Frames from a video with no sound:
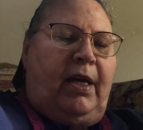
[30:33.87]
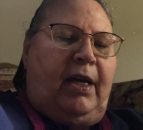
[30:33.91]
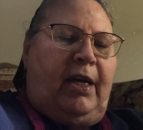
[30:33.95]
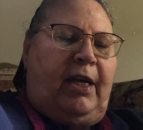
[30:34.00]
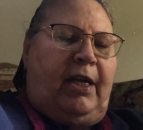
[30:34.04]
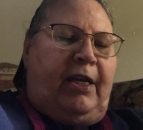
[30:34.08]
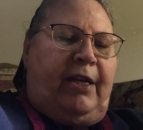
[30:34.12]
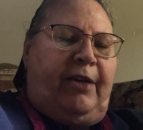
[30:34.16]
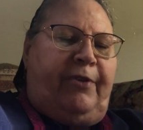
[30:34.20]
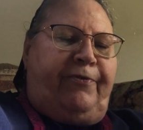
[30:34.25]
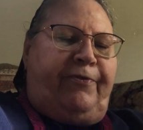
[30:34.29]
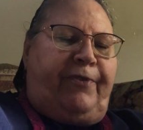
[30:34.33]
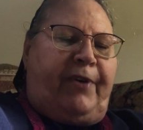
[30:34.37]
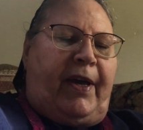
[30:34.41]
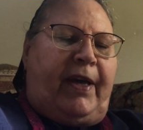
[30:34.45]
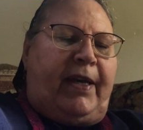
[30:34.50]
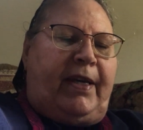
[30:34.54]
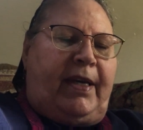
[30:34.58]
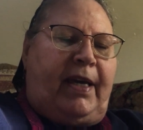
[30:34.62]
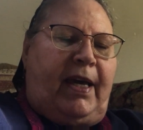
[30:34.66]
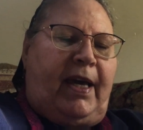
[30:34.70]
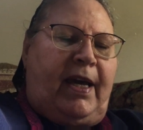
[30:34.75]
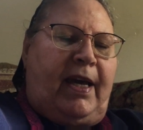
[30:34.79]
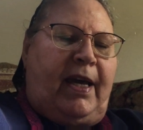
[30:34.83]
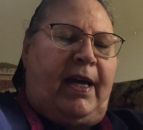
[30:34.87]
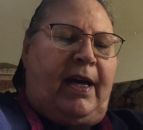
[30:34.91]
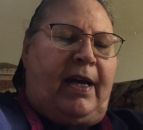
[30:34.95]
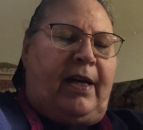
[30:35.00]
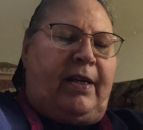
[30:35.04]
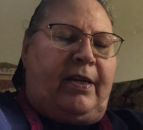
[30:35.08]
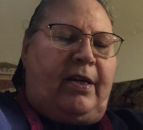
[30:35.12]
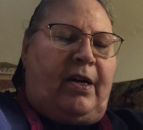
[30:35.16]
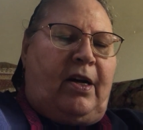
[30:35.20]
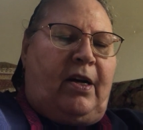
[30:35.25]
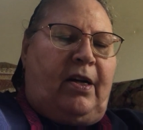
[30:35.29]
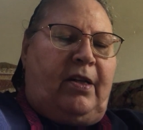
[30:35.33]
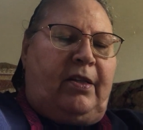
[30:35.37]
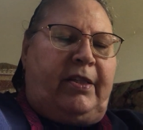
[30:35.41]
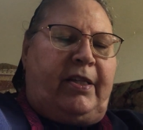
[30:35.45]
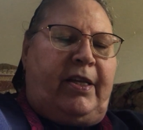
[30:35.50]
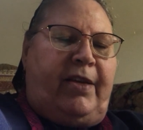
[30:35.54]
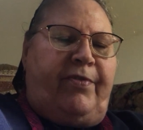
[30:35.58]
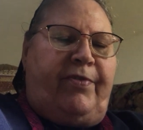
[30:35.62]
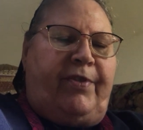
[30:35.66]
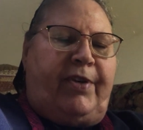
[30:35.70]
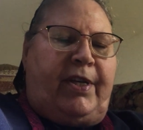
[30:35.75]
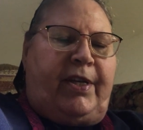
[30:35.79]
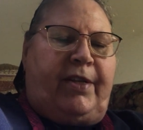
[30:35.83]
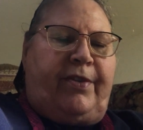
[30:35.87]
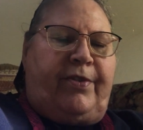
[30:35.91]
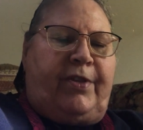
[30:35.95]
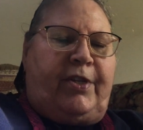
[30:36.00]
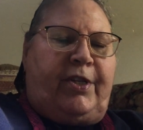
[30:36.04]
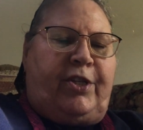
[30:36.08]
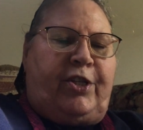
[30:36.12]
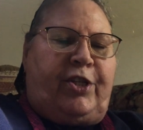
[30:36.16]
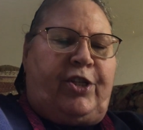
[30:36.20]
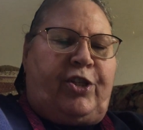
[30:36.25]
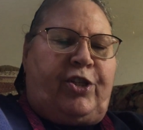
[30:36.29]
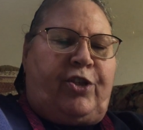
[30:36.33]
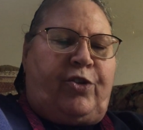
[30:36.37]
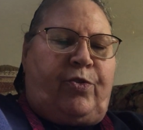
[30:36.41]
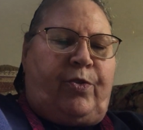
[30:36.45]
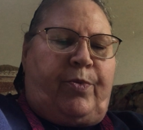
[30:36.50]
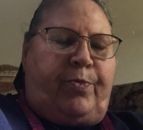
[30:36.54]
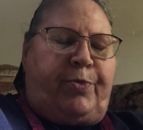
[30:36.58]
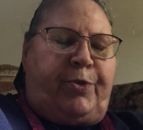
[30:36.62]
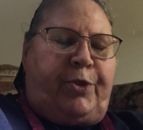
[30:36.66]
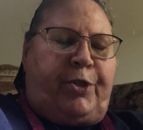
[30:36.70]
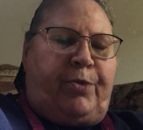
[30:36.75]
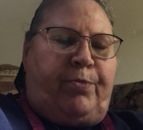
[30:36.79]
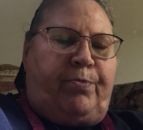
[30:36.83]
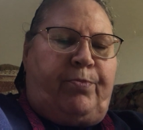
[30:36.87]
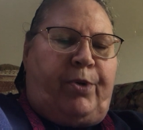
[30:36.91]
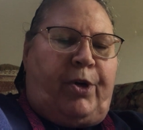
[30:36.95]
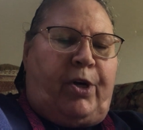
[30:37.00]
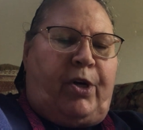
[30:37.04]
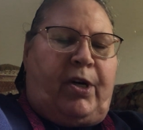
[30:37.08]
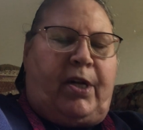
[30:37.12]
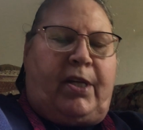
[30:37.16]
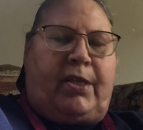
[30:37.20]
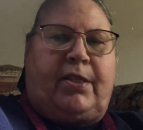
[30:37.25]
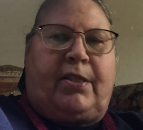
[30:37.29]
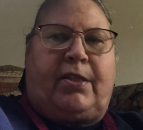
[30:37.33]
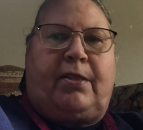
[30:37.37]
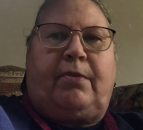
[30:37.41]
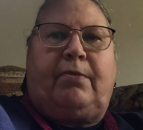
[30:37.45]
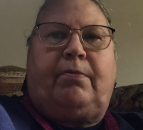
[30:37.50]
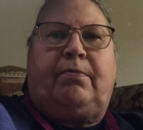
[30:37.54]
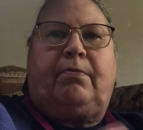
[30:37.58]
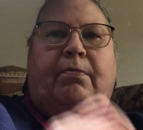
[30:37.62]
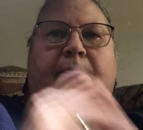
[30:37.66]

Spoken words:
And if I can, I'll leave it in the description box